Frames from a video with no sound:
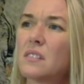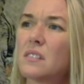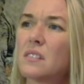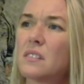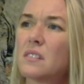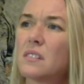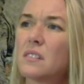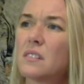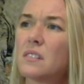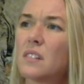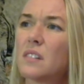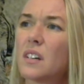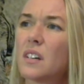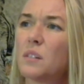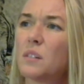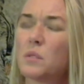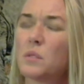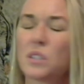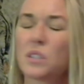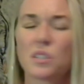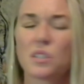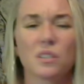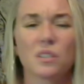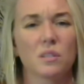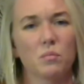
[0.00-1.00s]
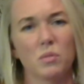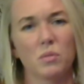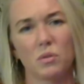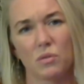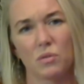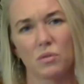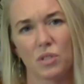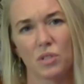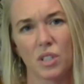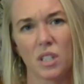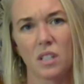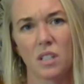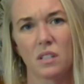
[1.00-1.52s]
it's just
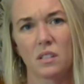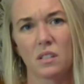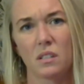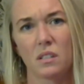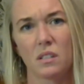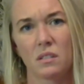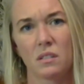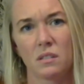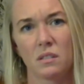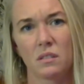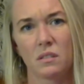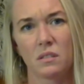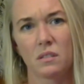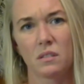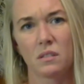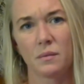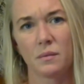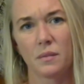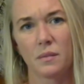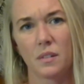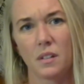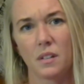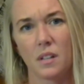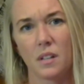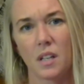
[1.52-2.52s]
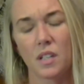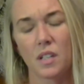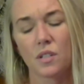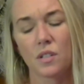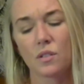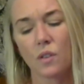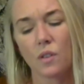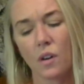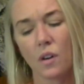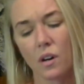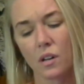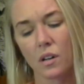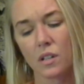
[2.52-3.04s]
bullshit. It's
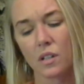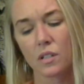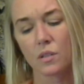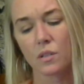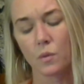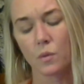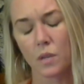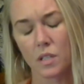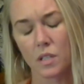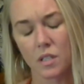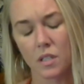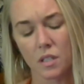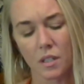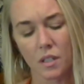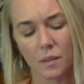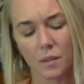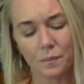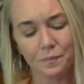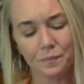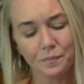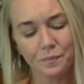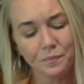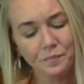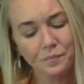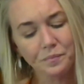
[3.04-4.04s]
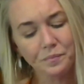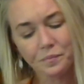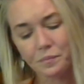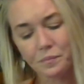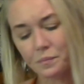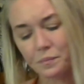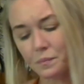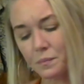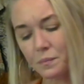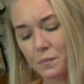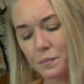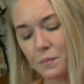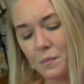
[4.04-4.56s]
dark, it's twisted.
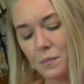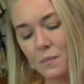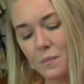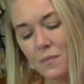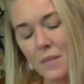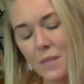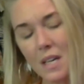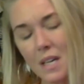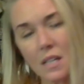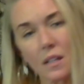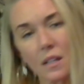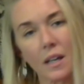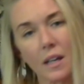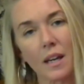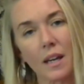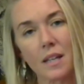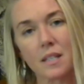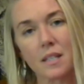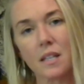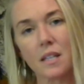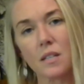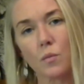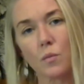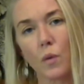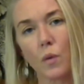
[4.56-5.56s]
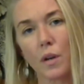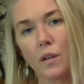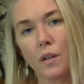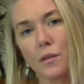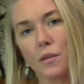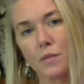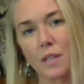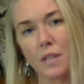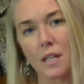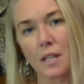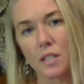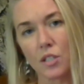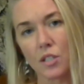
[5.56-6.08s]
Like I said, it's one of those
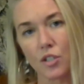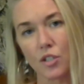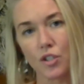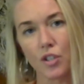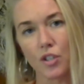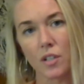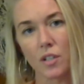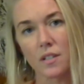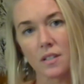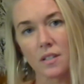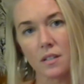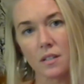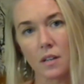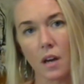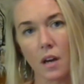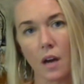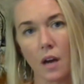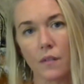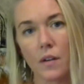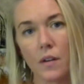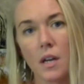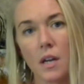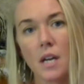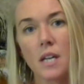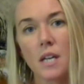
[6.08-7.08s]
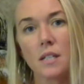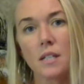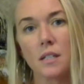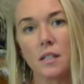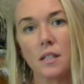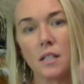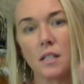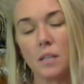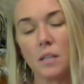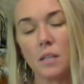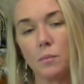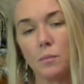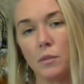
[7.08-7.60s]
things. It's just enough to
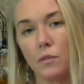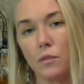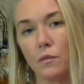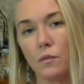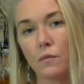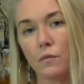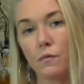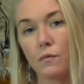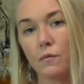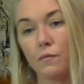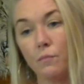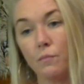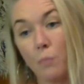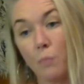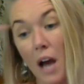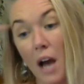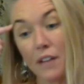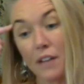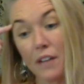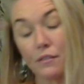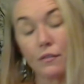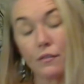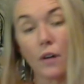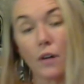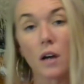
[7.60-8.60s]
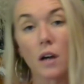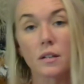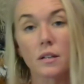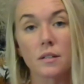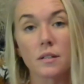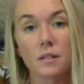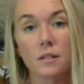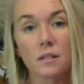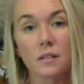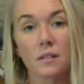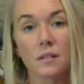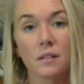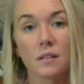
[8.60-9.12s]
keep you mind fucked,
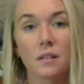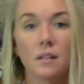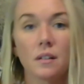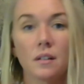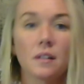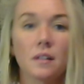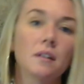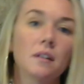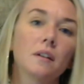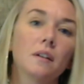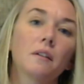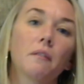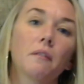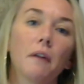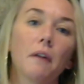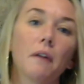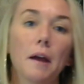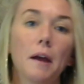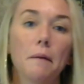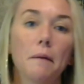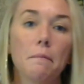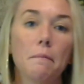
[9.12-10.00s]
right?